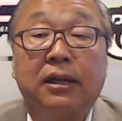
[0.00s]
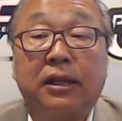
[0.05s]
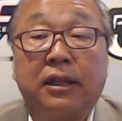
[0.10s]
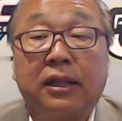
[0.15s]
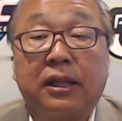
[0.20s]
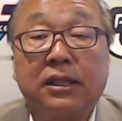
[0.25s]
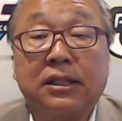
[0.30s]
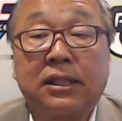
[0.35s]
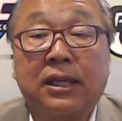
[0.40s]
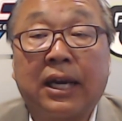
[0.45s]

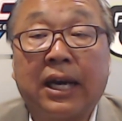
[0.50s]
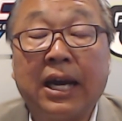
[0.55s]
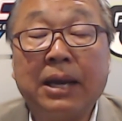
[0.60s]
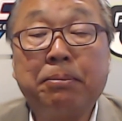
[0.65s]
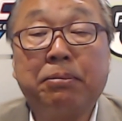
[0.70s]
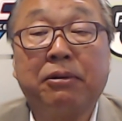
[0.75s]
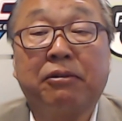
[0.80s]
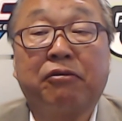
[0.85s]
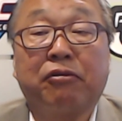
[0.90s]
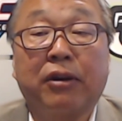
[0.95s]
The
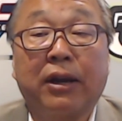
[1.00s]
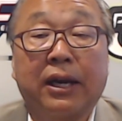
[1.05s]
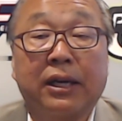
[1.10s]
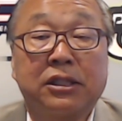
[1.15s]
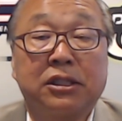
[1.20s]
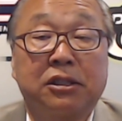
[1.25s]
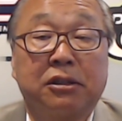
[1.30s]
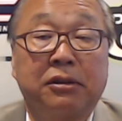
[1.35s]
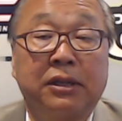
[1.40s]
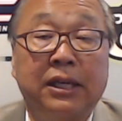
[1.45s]
type of
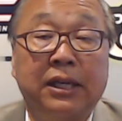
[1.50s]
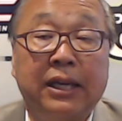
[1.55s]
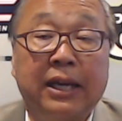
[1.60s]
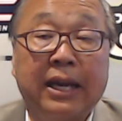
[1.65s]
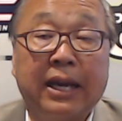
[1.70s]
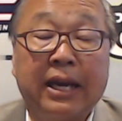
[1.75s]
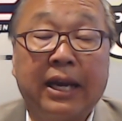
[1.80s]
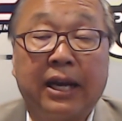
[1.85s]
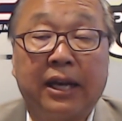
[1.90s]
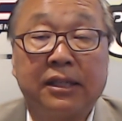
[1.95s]
fracture he
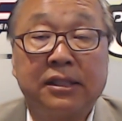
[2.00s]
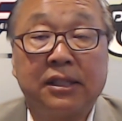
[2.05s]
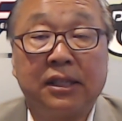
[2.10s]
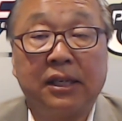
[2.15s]
has